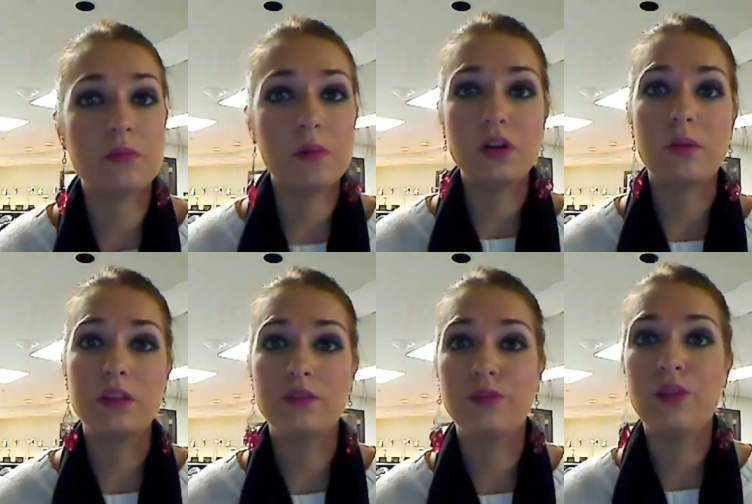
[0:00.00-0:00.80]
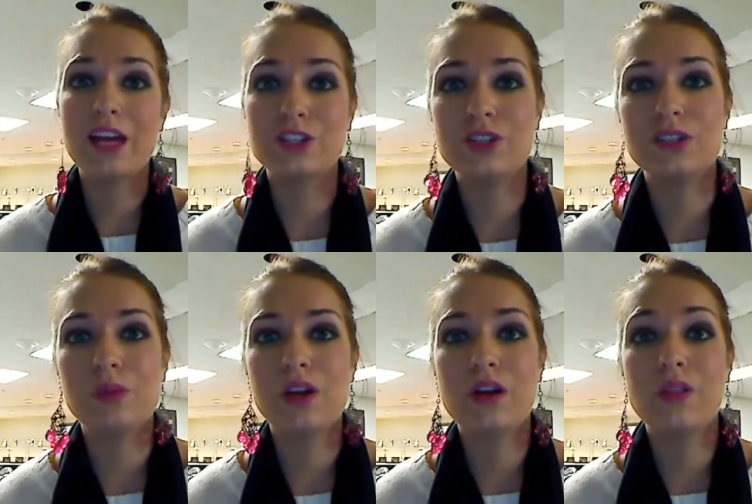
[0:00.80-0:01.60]
Maybe not be the
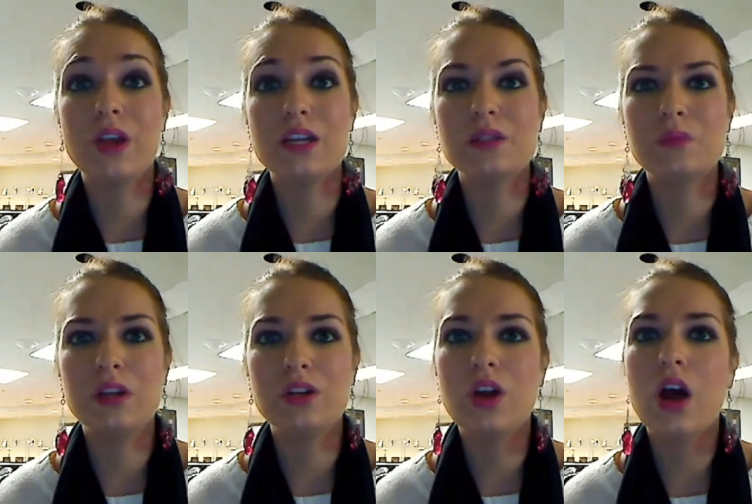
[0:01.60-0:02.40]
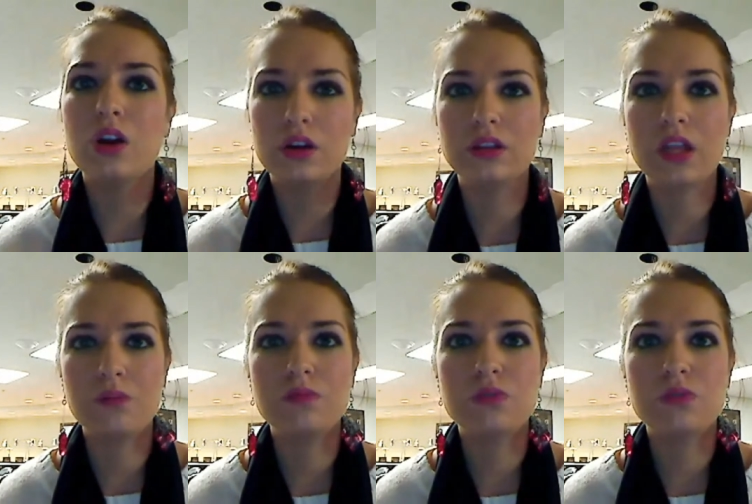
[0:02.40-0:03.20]
flashiest player on the ice, but not hurt
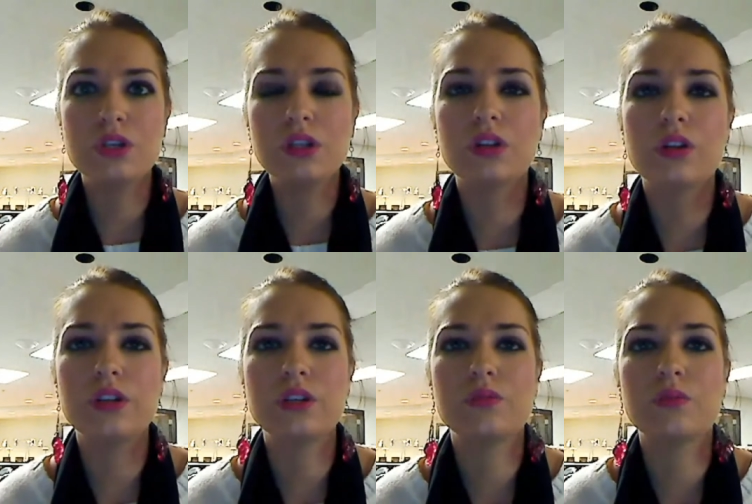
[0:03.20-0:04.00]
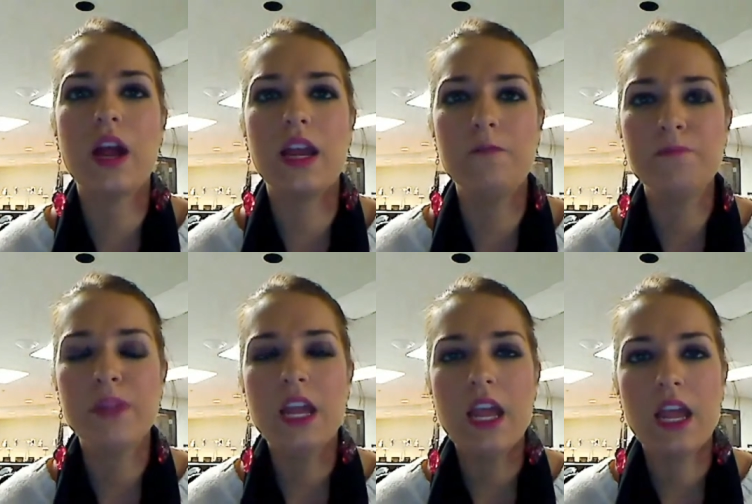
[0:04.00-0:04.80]
them. Just do the little things right.
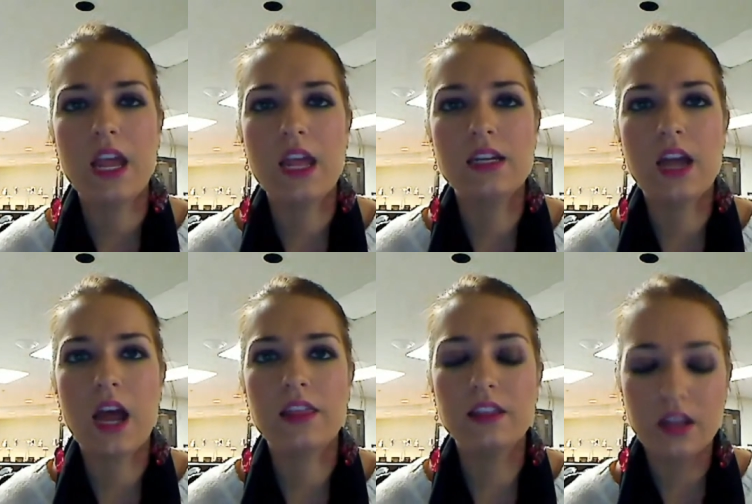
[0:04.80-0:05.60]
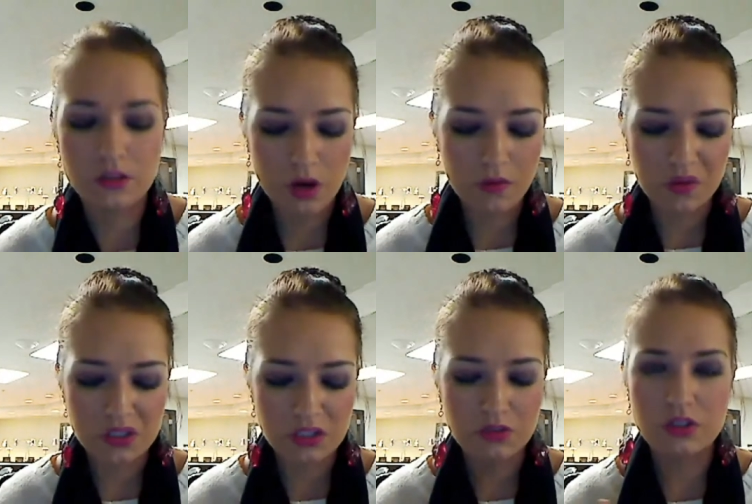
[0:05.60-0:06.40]
And I think that's why we've
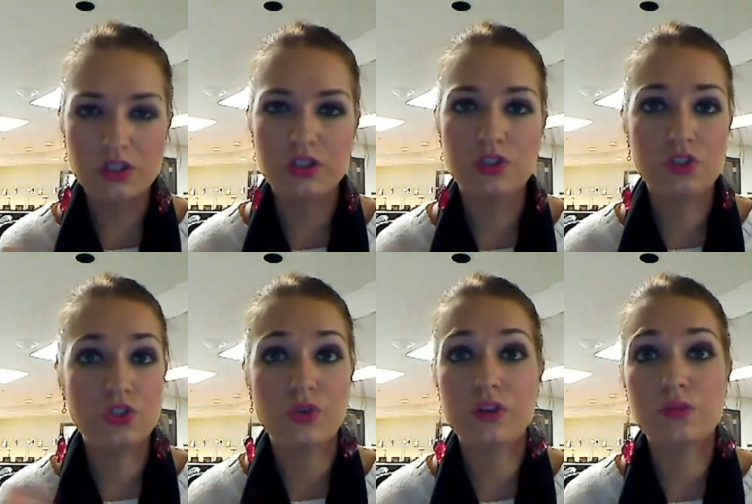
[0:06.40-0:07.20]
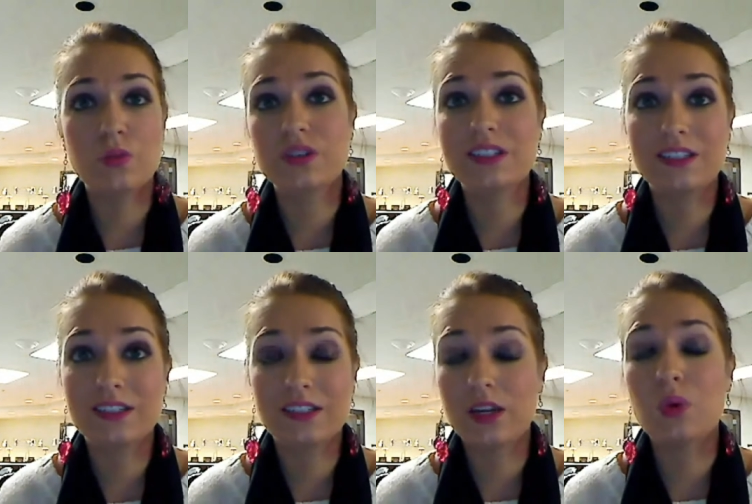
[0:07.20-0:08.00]
seen Jordan
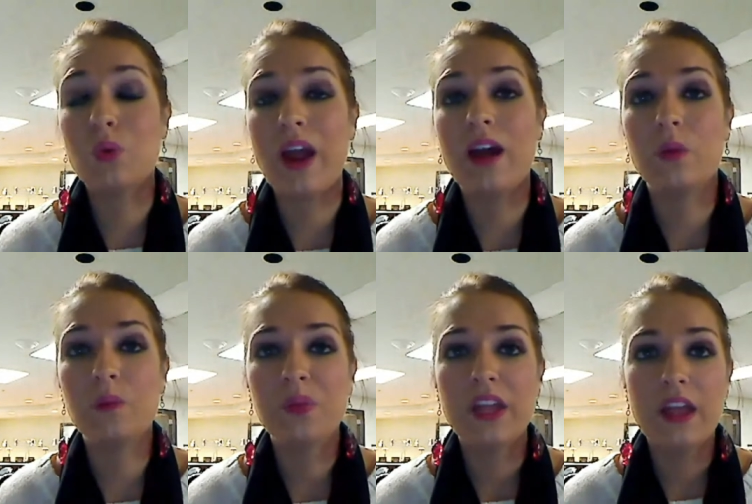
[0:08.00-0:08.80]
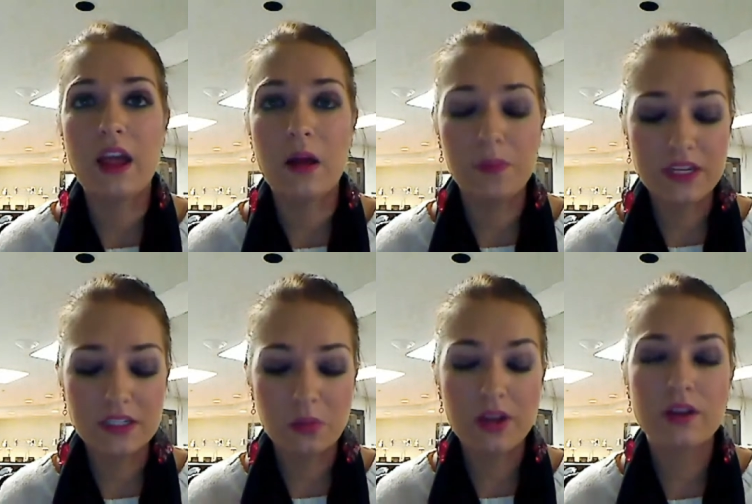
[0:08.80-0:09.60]
Swartz stick around.
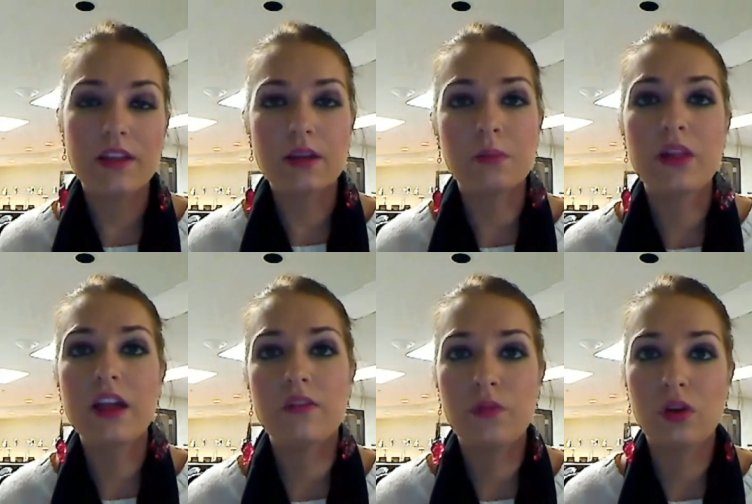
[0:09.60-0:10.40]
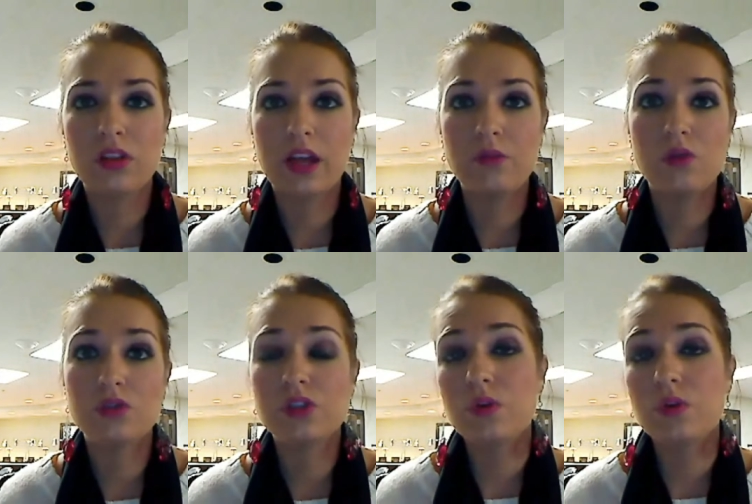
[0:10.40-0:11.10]
He's a player that can play a fourth line role.